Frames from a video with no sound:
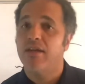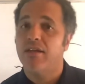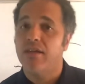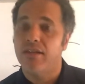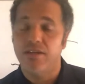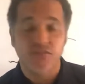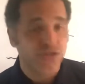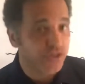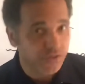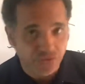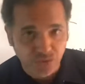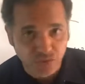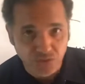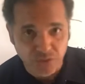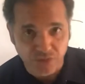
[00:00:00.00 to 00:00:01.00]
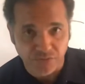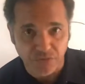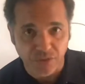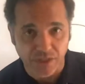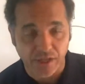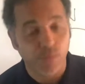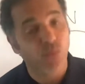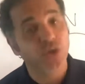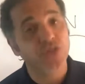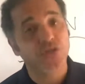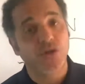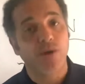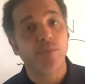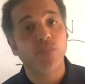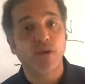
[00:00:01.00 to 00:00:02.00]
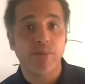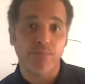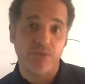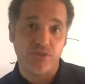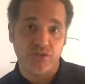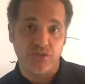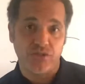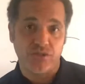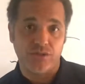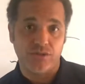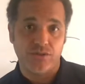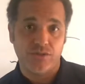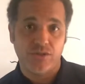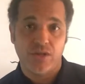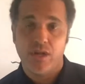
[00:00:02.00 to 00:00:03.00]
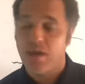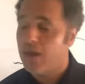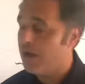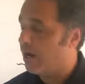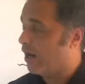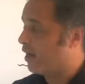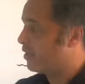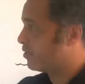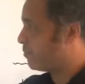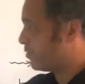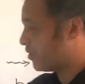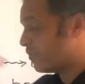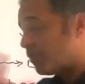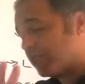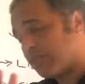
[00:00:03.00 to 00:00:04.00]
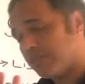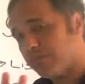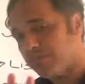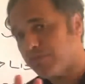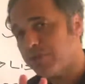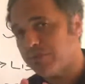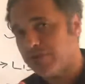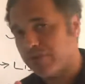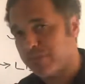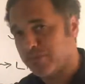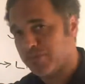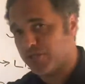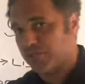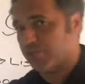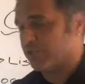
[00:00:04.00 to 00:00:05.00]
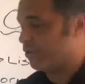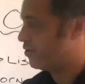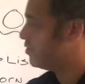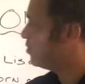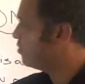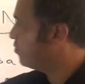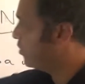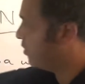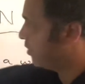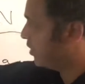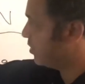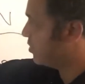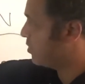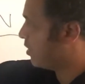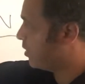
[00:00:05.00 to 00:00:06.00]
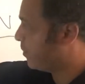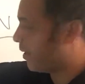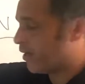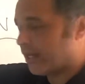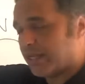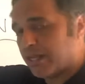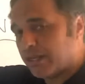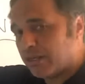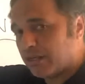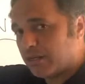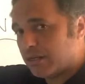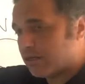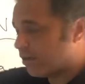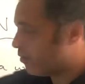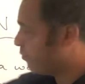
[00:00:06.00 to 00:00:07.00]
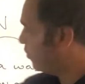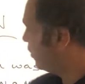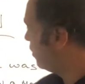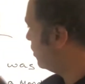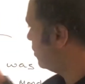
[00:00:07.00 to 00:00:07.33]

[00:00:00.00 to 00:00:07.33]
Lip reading: is confusing for them, which are prepositions. Specifically 3 prepositions. We are going to talk about in, we are going